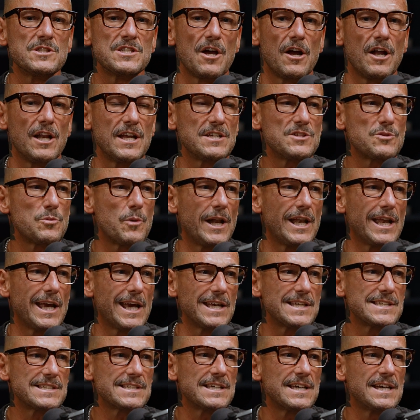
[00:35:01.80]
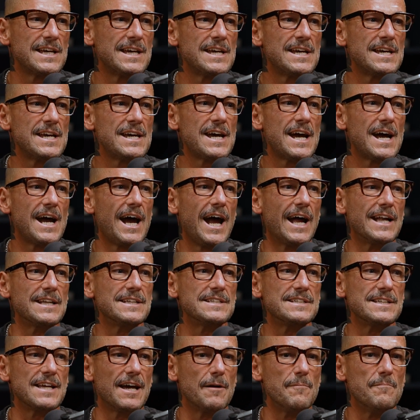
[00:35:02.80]
his early 20s,
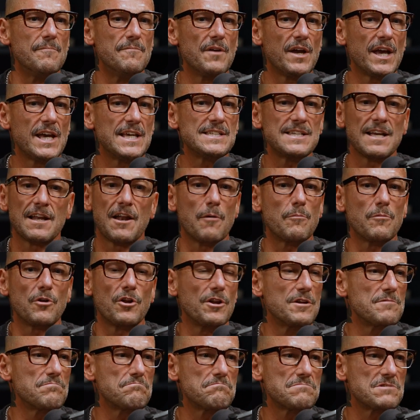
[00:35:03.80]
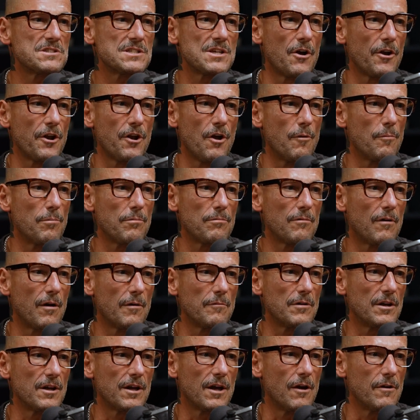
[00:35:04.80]
and he said, I'm going to sign up,
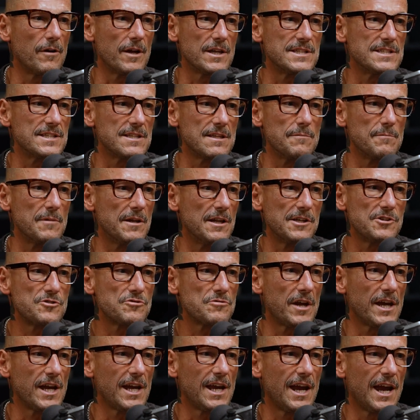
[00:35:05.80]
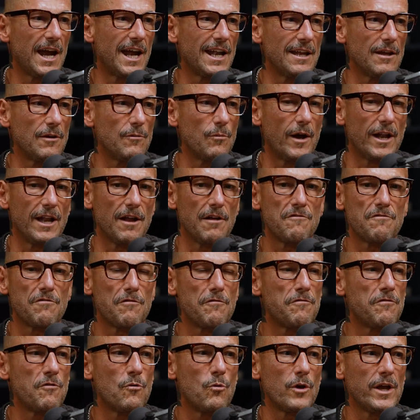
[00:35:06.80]
I'm going to go into the military. And he went in
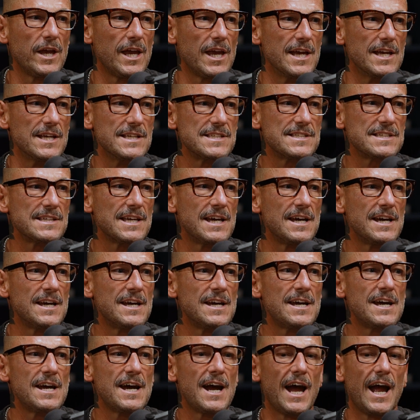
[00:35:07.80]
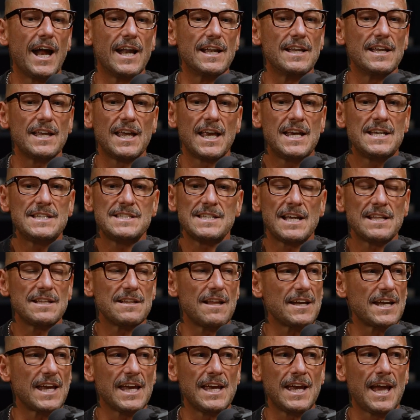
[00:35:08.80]
for 4 years, and he
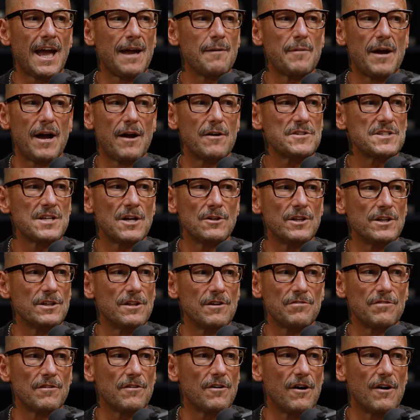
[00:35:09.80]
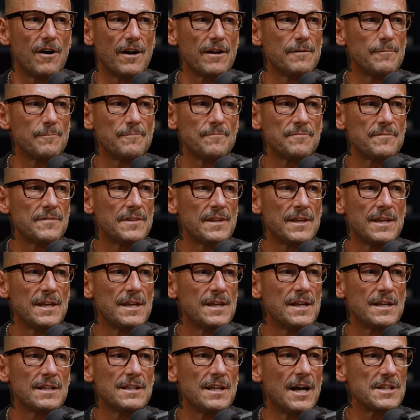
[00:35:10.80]
said like he came out a totally different guy,
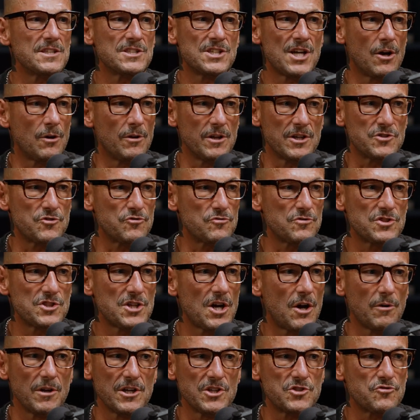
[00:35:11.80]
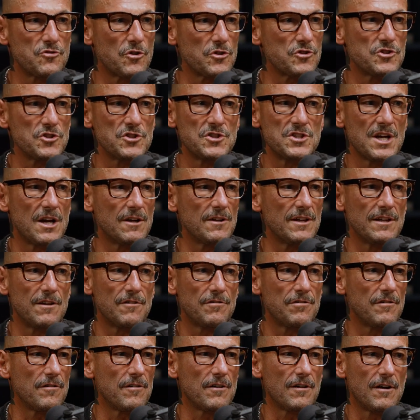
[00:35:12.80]
like totally structured, totally
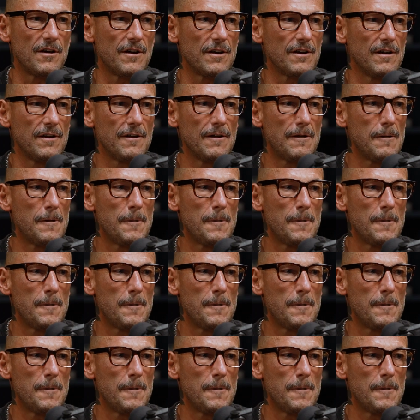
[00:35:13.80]
different guy.